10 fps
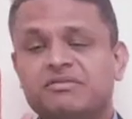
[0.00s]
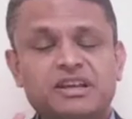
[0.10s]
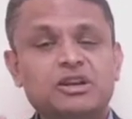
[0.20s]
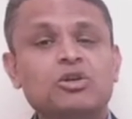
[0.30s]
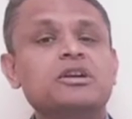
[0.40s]

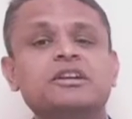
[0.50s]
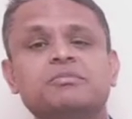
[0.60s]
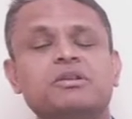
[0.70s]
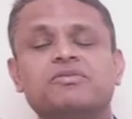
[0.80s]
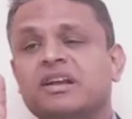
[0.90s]
we loaded it
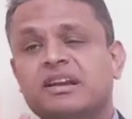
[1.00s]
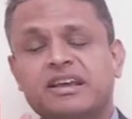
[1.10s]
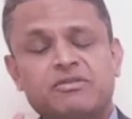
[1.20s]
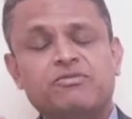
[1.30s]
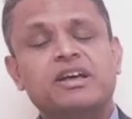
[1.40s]
perfectly,
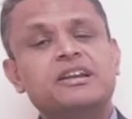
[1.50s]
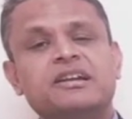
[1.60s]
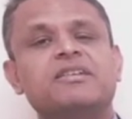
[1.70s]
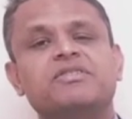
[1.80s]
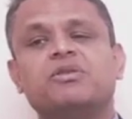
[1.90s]
and when it
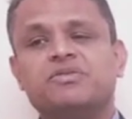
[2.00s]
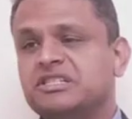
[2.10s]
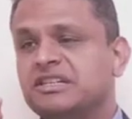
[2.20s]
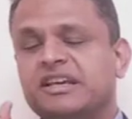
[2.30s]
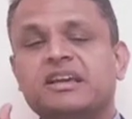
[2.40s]
left our
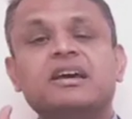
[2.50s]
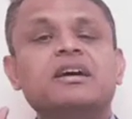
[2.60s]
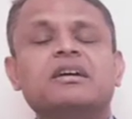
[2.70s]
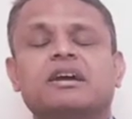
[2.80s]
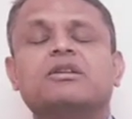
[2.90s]
facility,
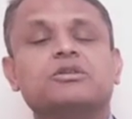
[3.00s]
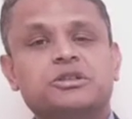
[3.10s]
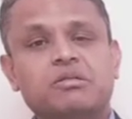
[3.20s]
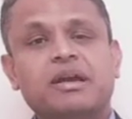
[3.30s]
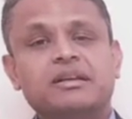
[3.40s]
it
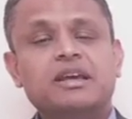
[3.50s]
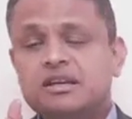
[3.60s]
looked great.